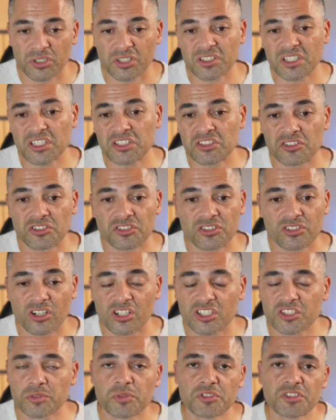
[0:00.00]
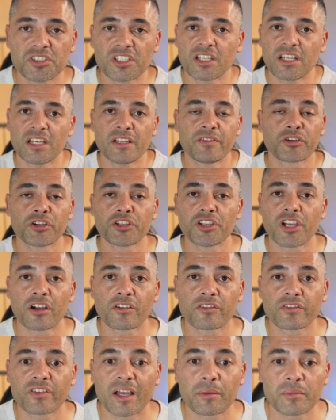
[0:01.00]
a decent size, particularly for a
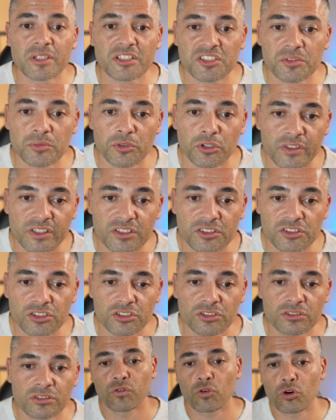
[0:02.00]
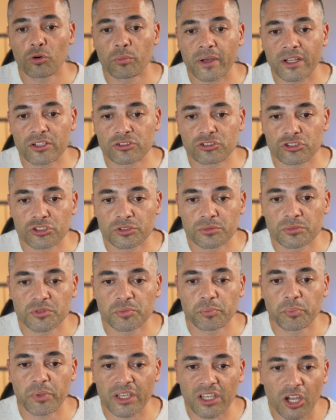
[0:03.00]
young family to move into. 4 bedrooms,
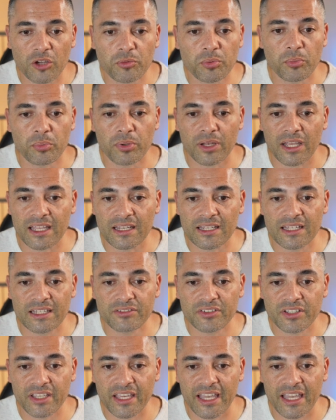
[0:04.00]
big open plan living